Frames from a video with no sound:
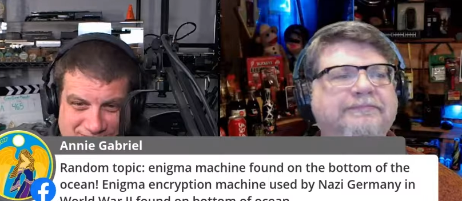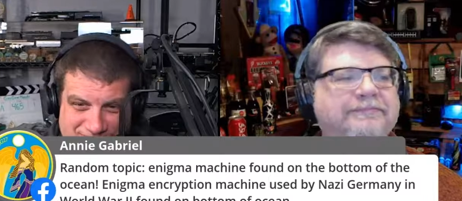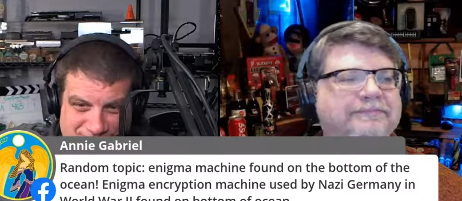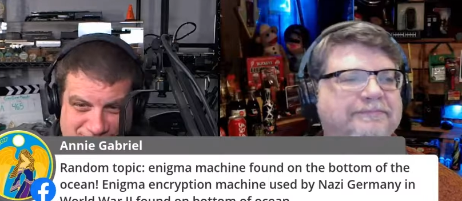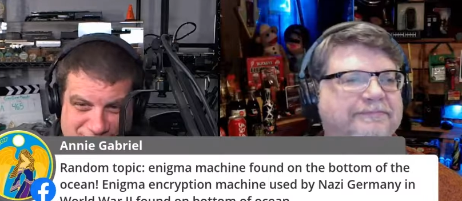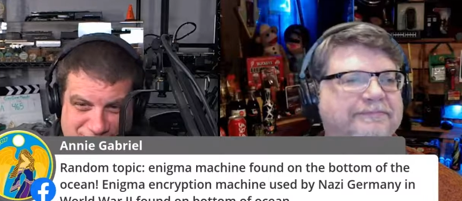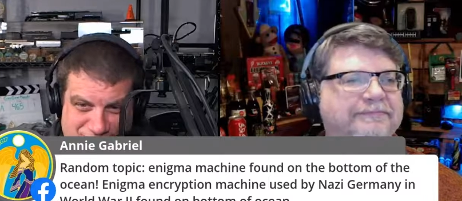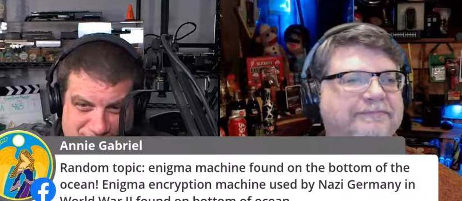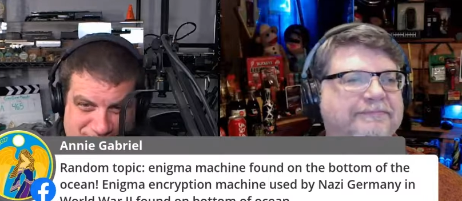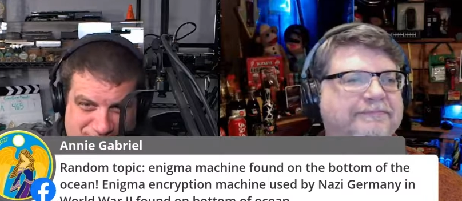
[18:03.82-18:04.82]
Speaker 1: discourages
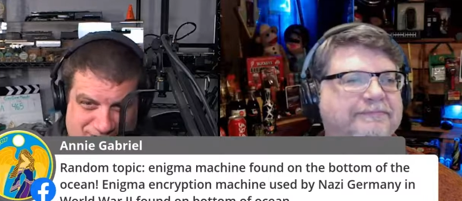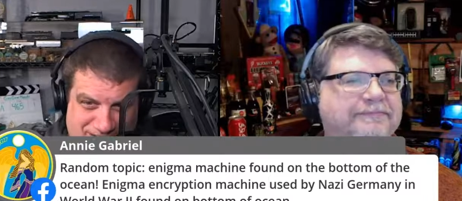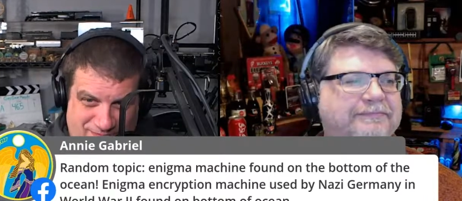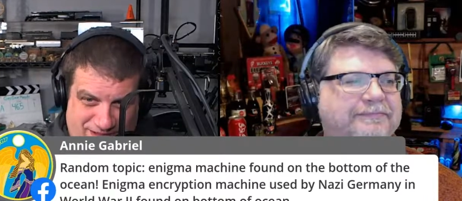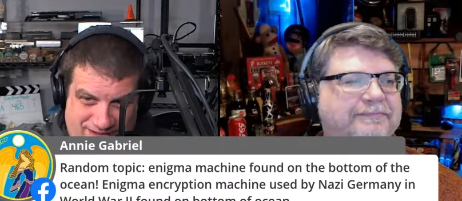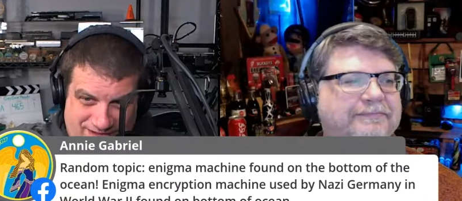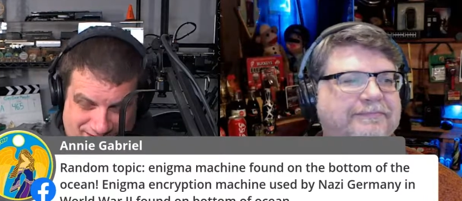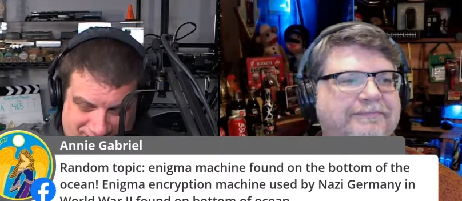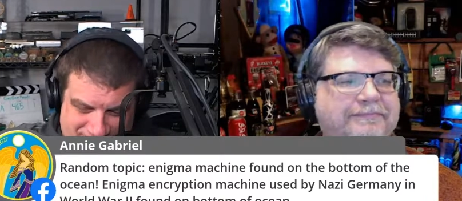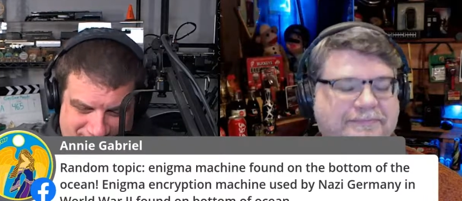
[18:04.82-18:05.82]
me from typing.
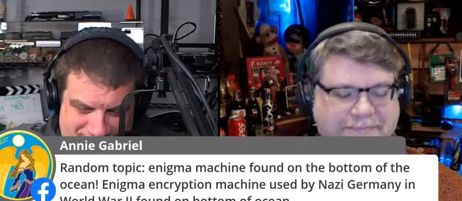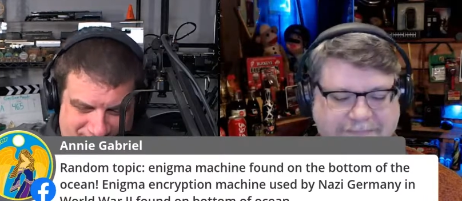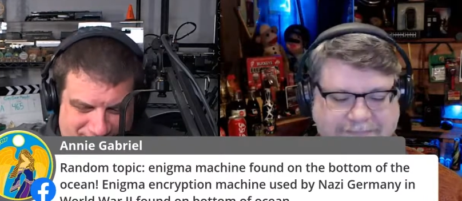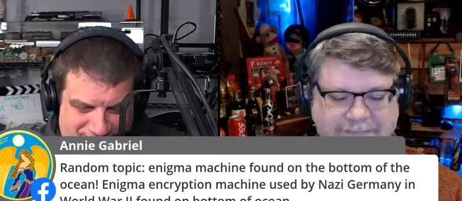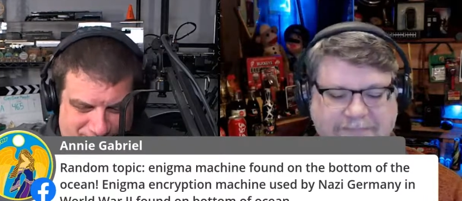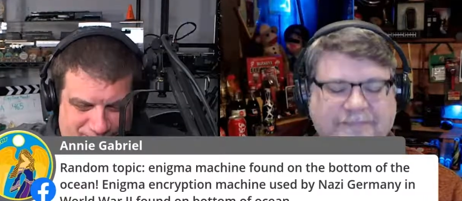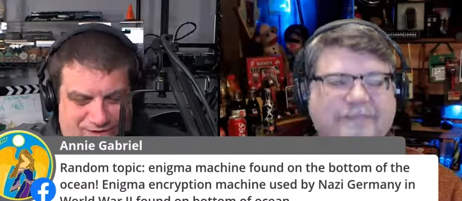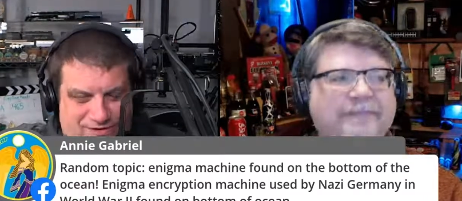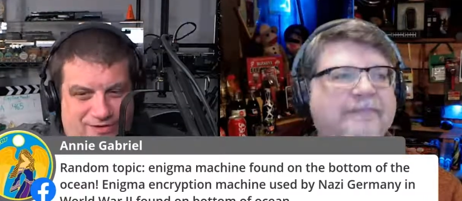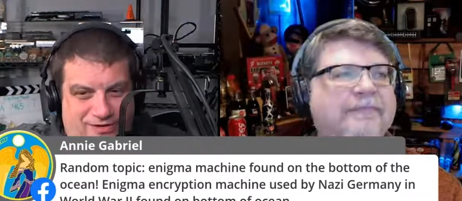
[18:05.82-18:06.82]
Uh,
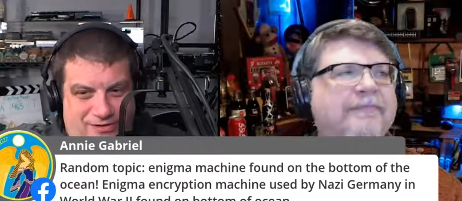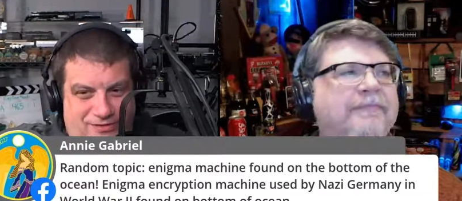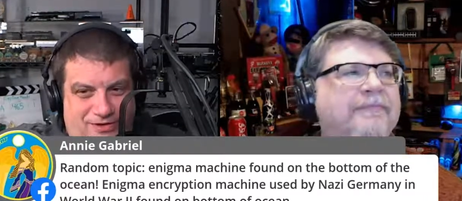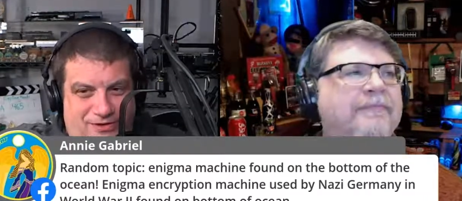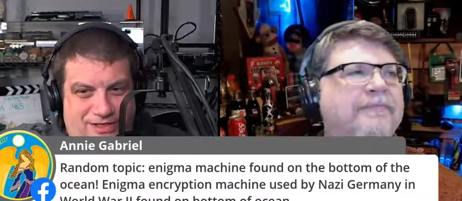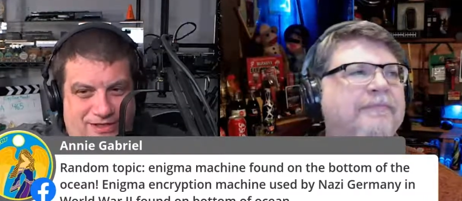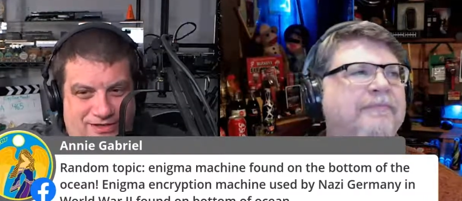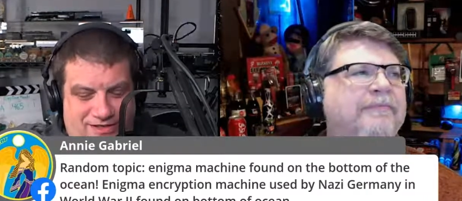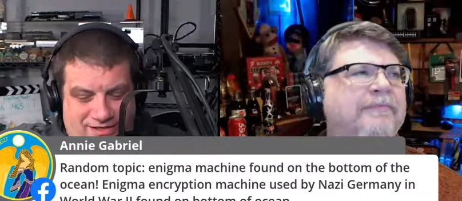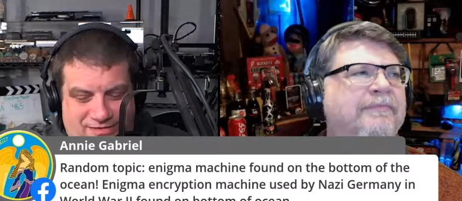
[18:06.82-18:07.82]
where you know you hear
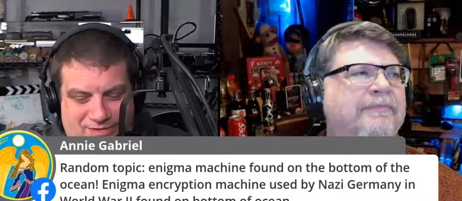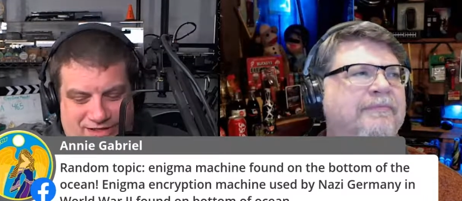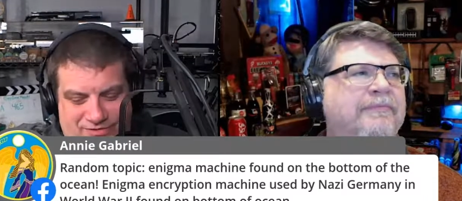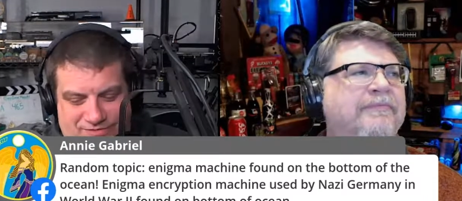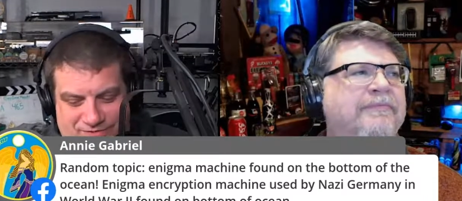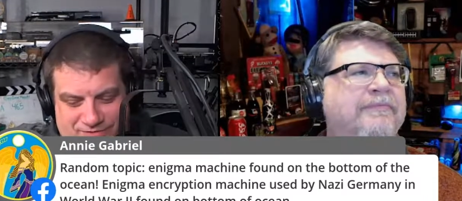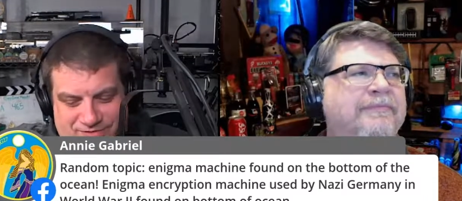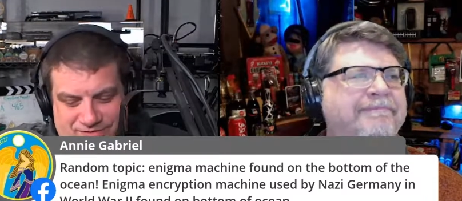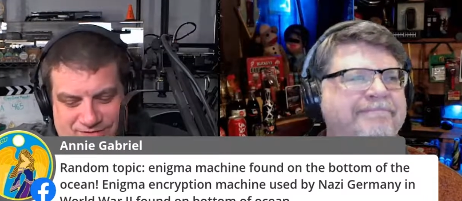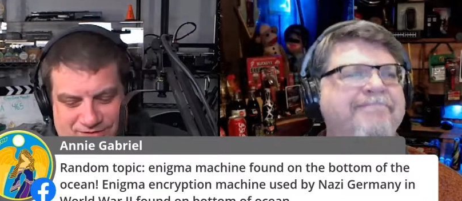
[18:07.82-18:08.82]
it on microphone,
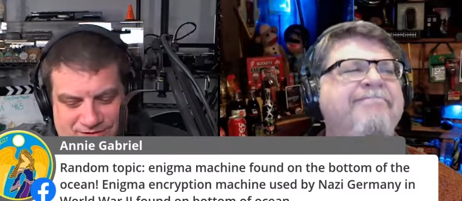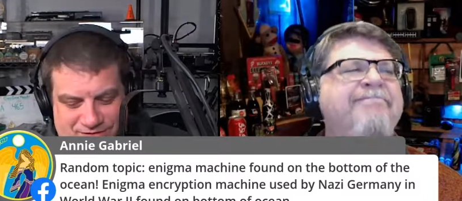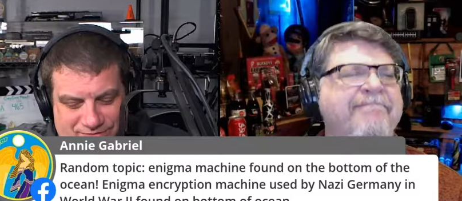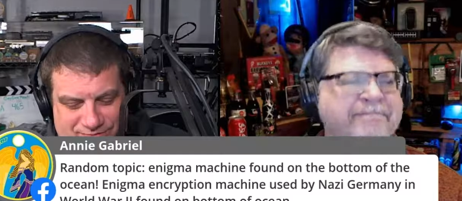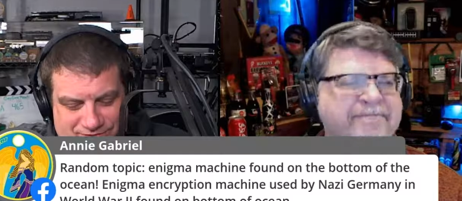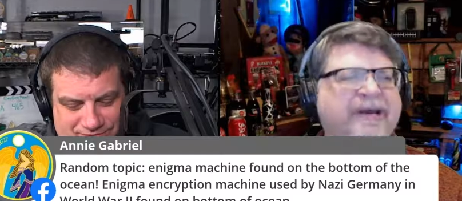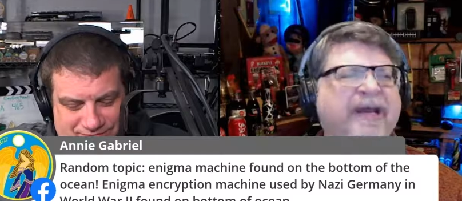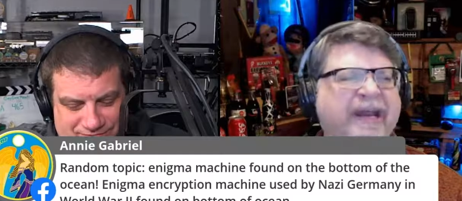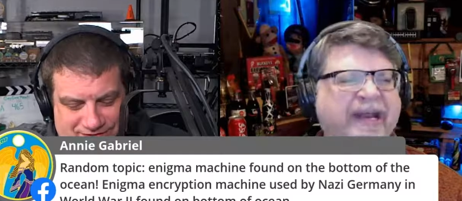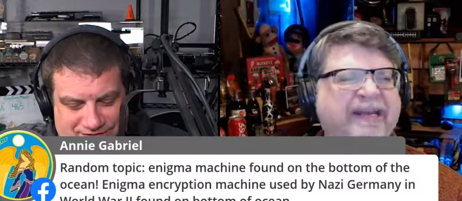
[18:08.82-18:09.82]
because well,
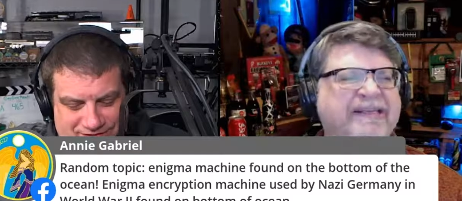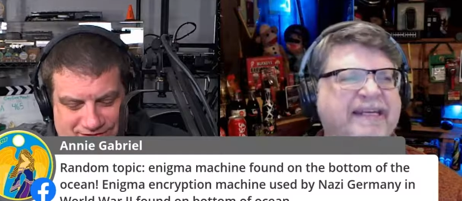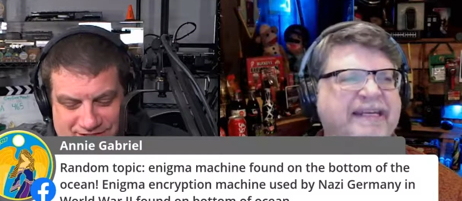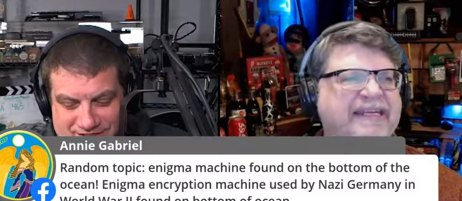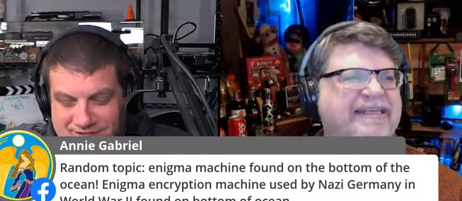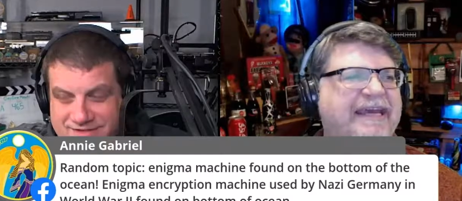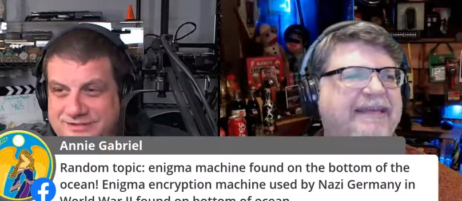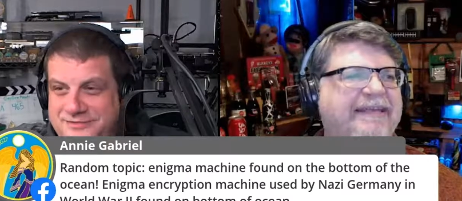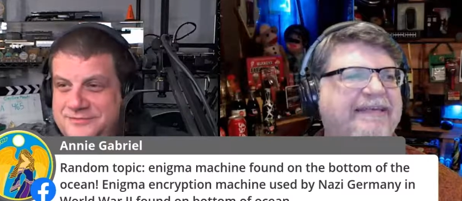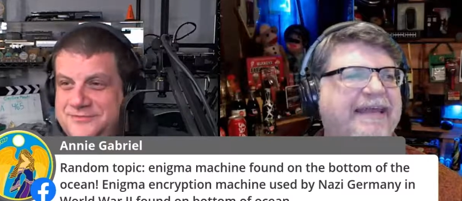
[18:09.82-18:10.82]
that's the thing.
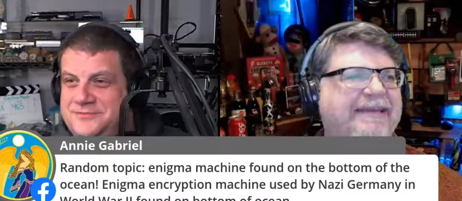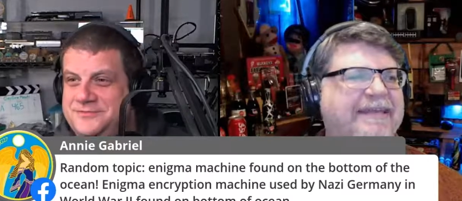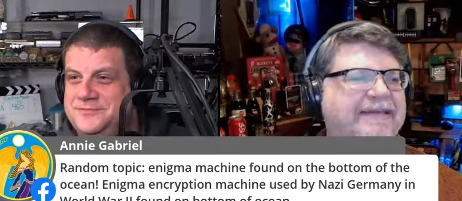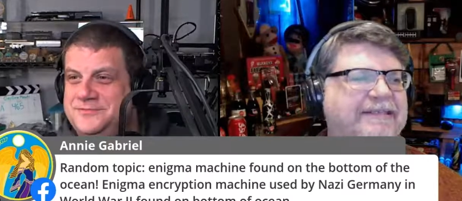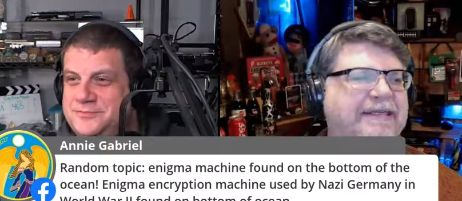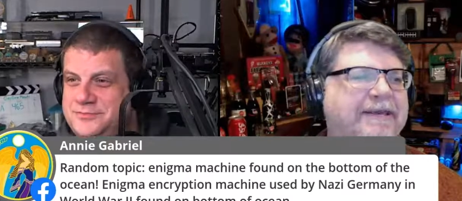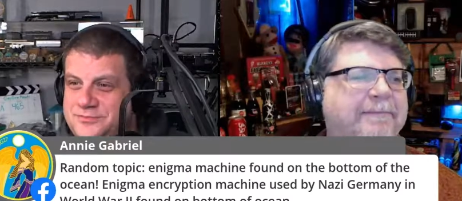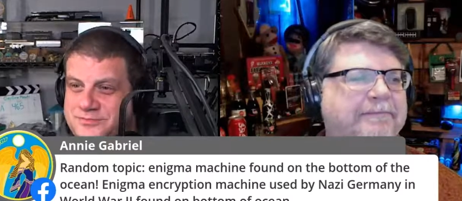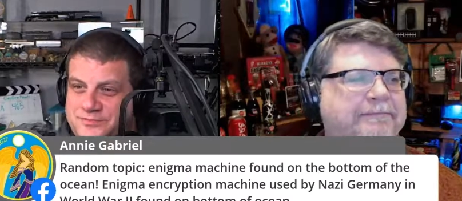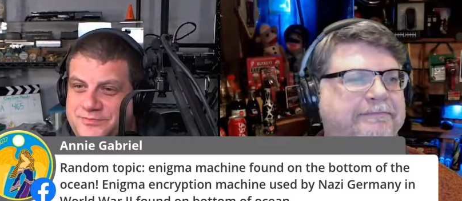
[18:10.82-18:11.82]
Tickety tack tack
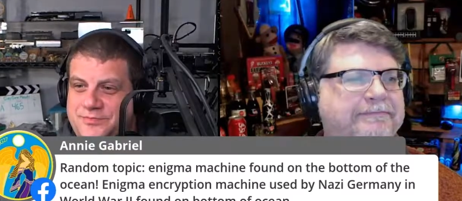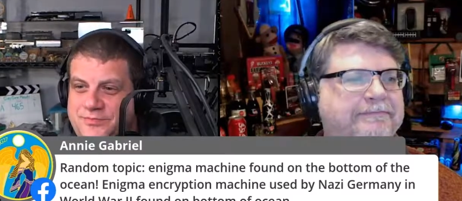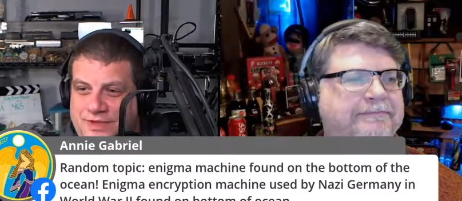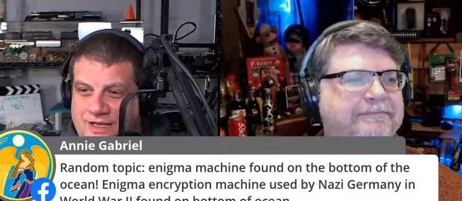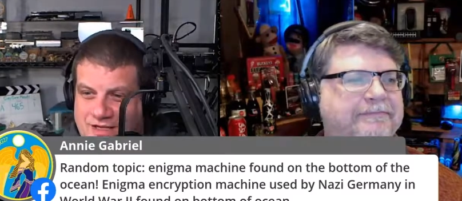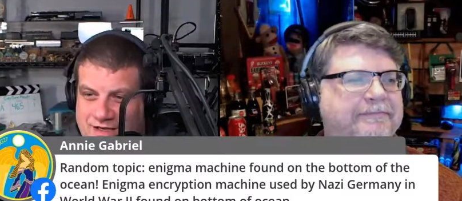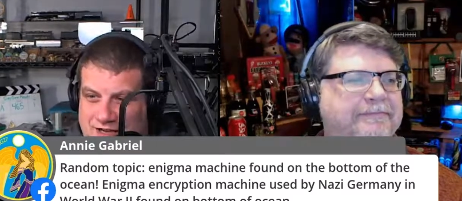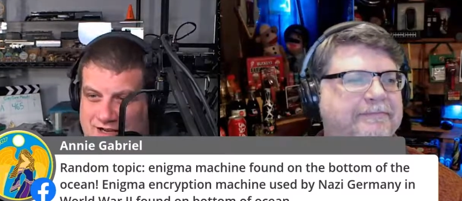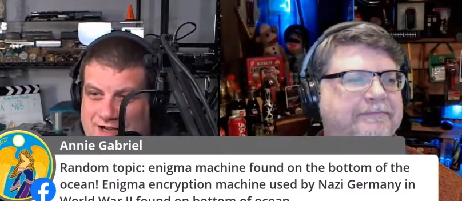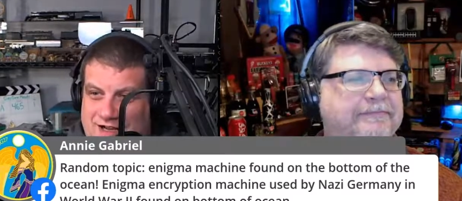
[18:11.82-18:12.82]
tick.
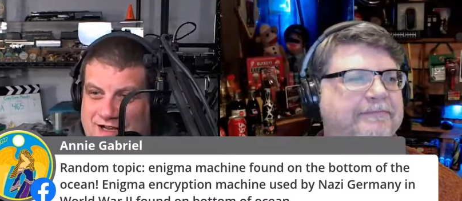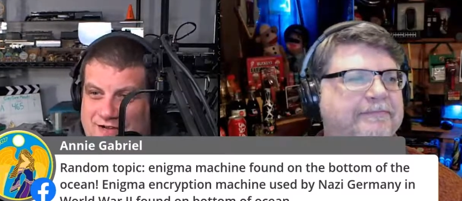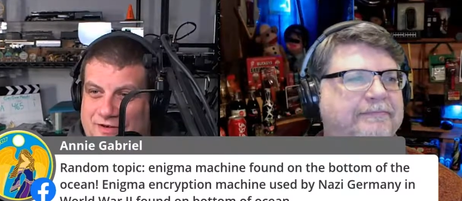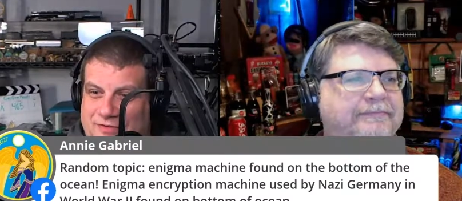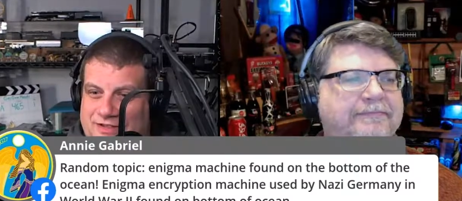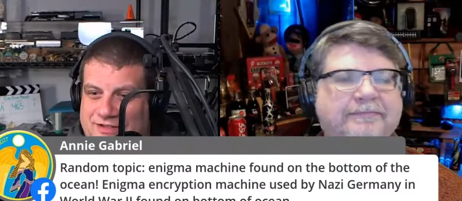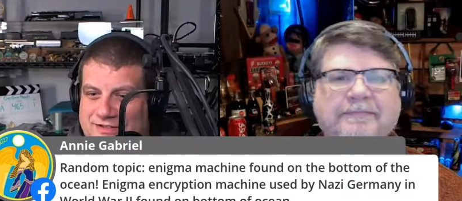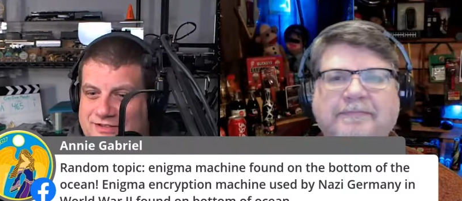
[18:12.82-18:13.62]
Aha! I found it.